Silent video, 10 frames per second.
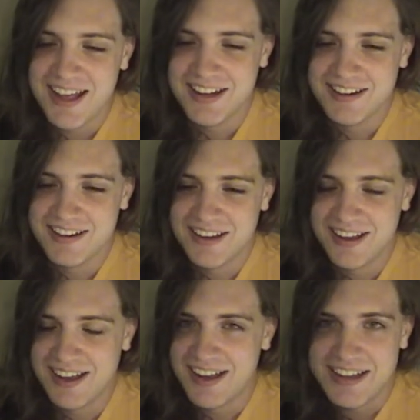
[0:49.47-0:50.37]
And
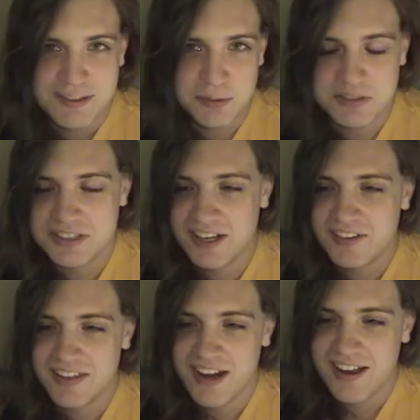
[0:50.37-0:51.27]
I guess we'll
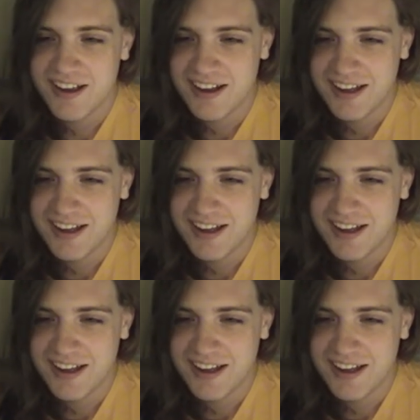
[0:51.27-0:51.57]
start there.